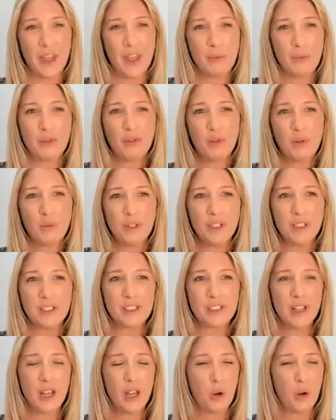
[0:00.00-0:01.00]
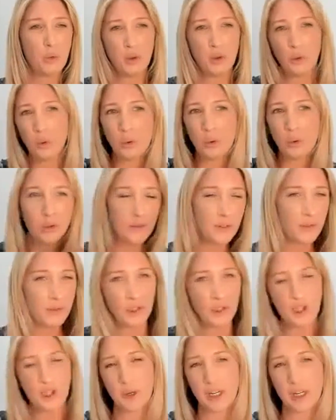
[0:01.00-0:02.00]
that performance with all of the
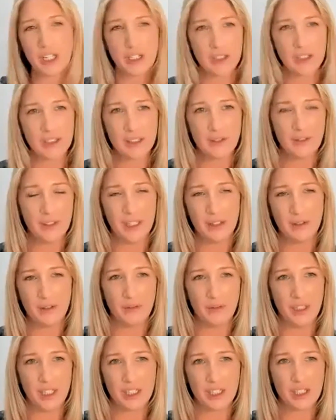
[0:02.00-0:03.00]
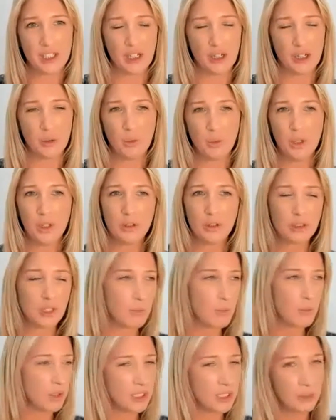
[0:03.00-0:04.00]
fluctuations of the external world,
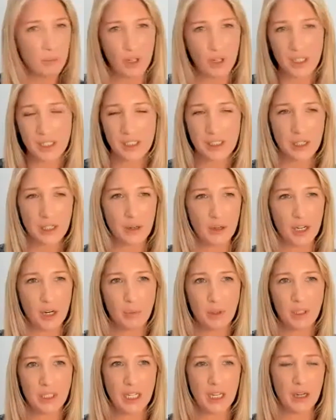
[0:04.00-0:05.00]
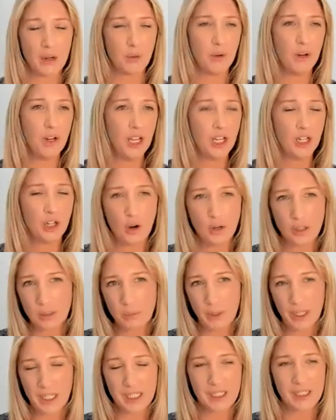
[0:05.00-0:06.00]
commodity prices going up and down,
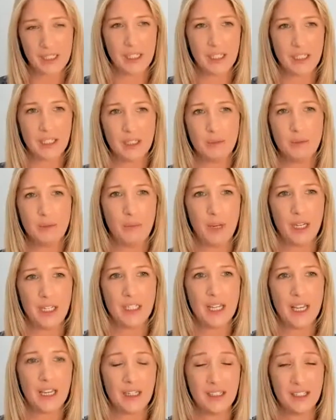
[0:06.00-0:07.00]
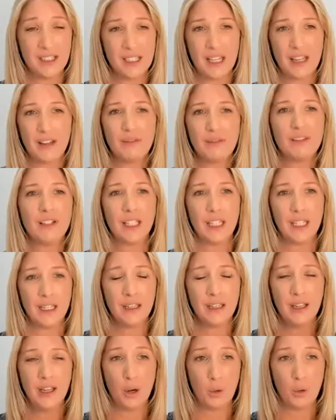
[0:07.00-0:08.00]
cost bases needing to be maintained
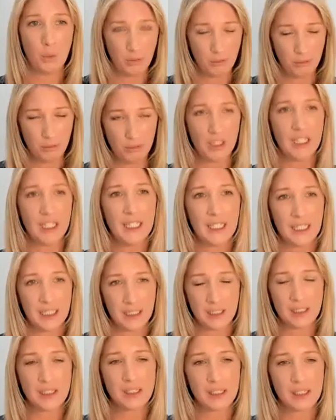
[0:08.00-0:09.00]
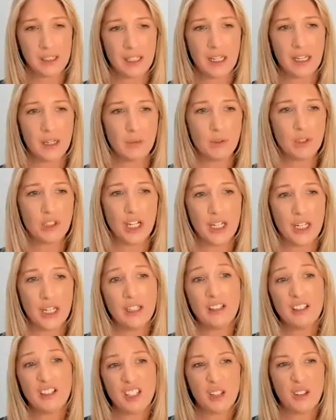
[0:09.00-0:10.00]
safely. We're really into sustainable
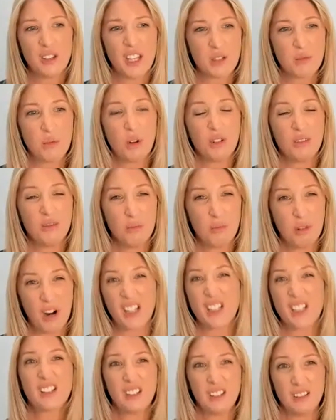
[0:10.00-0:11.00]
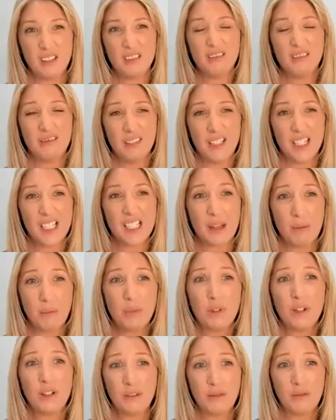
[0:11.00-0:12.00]
change. So that's one practical
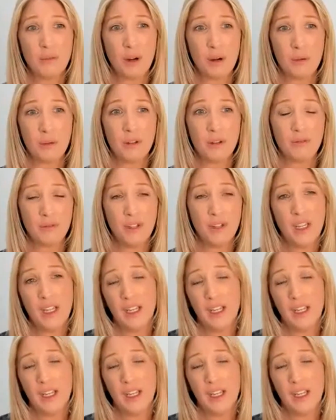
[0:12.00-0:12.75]
example of where we've